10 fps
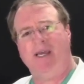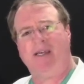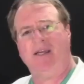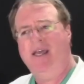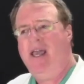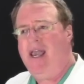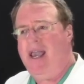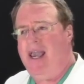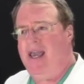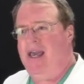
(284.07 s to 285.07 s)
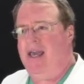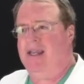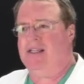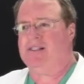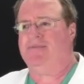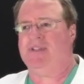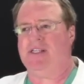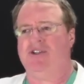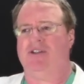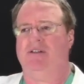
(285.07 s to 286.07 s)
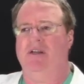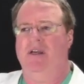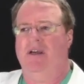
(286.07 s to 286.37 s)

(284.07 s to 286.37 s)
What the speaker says: making. And as a physician,